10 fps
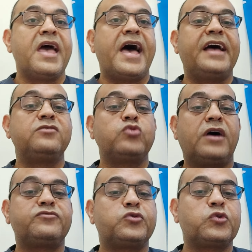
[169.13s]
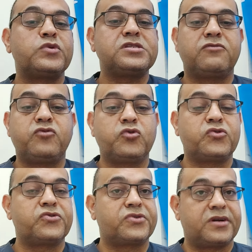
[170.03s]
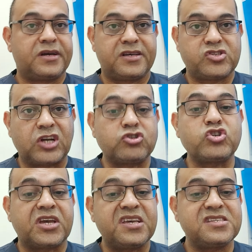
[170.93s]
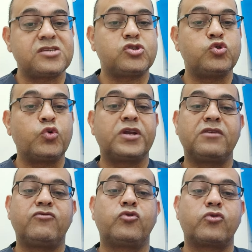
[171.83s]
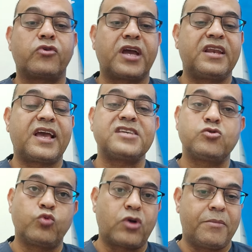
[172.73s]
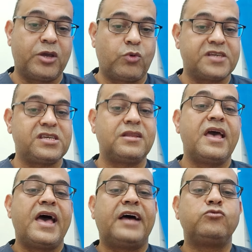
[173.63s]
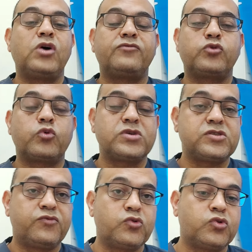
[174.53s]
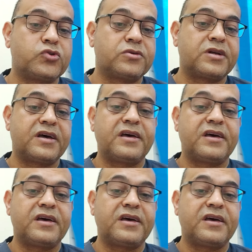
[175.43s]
and you have to request it for such cases, urine for organic acid or amino acid, and you have to request for